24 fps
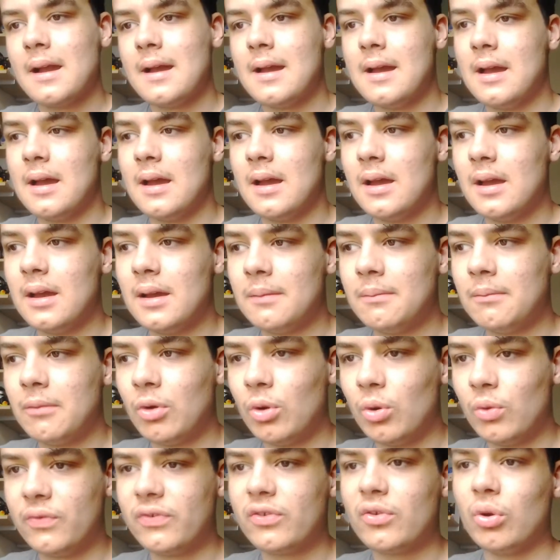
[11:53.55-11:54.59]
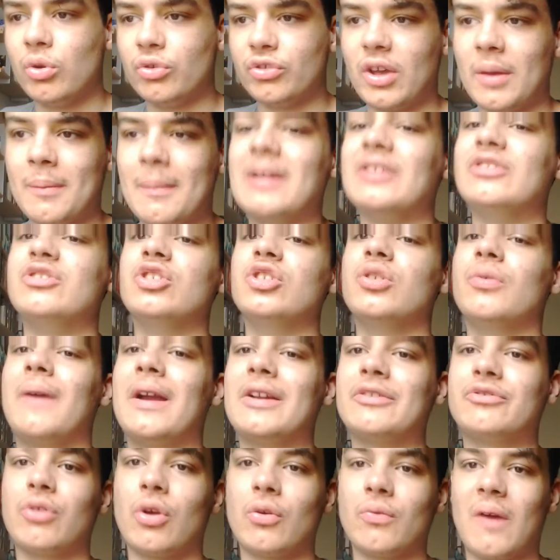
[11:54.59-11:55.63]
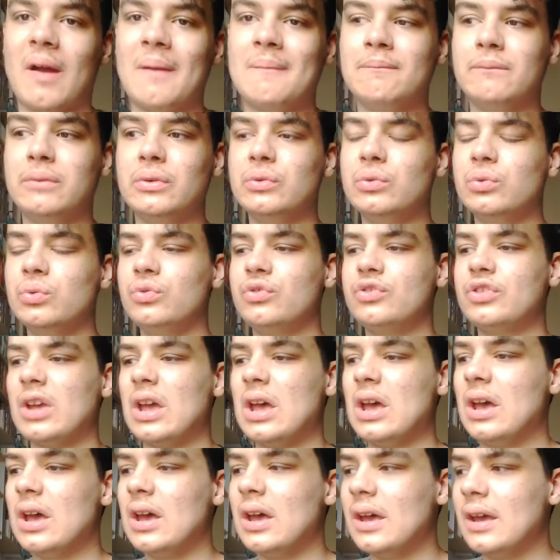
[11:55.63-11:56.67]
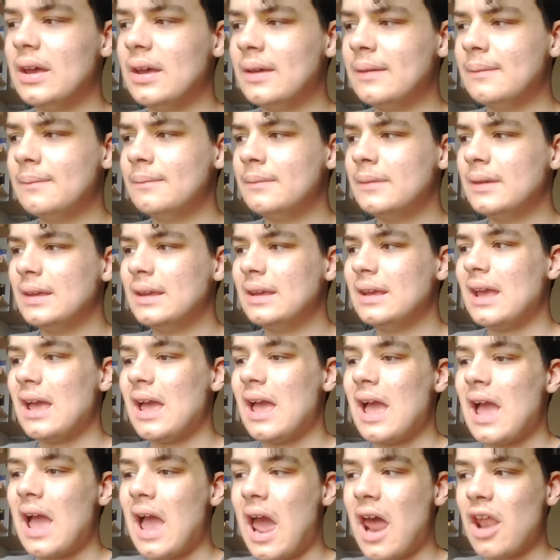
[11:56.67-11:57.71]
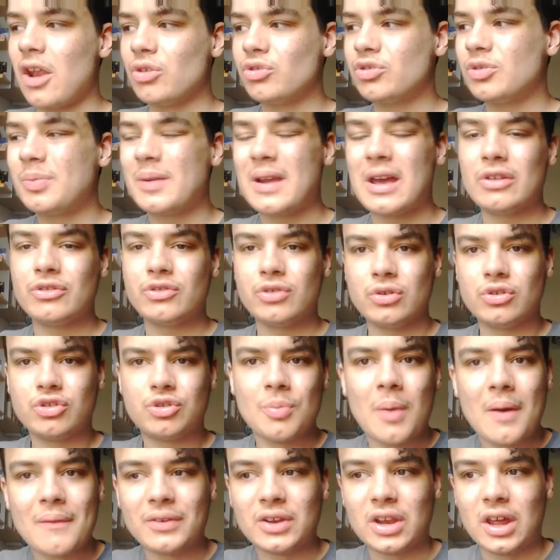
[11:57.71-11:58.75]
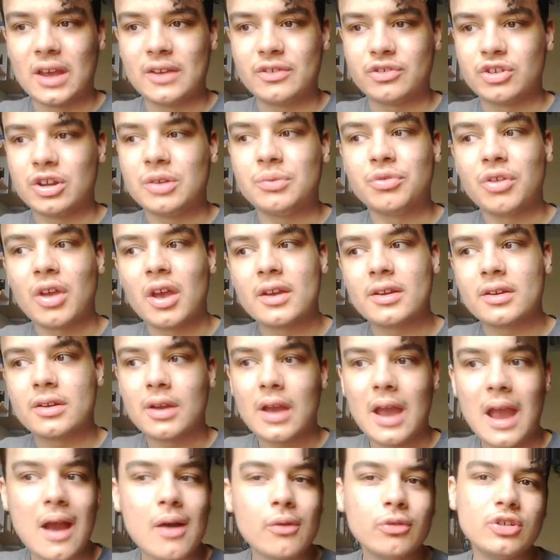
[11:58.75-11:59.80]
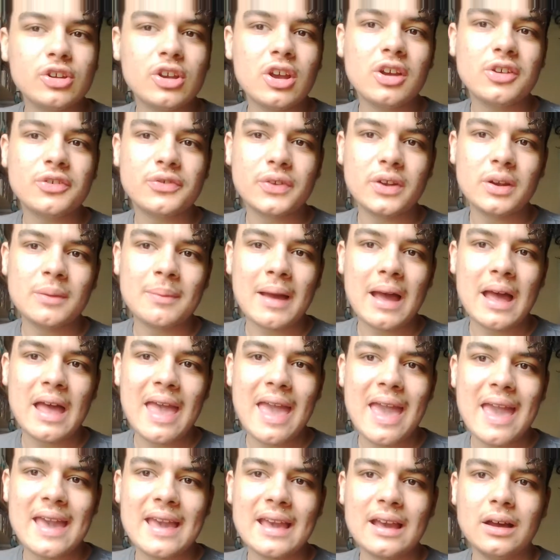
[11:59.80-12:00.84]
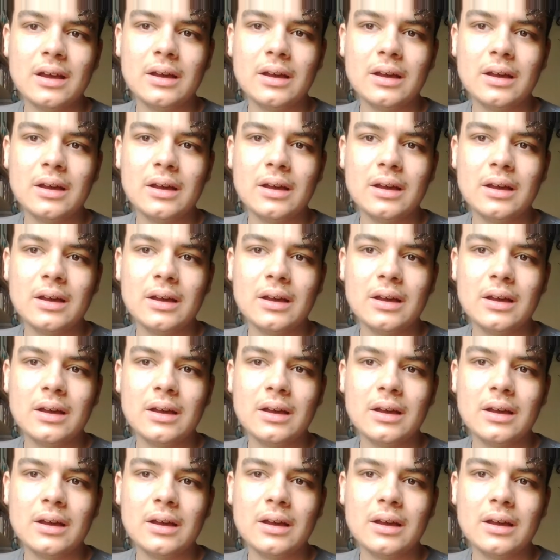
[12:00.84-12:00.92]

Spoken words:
Of course, I mentioned the Retro Rumbles. And I also plan on doing some other live streams. Like, how would you guys feel about a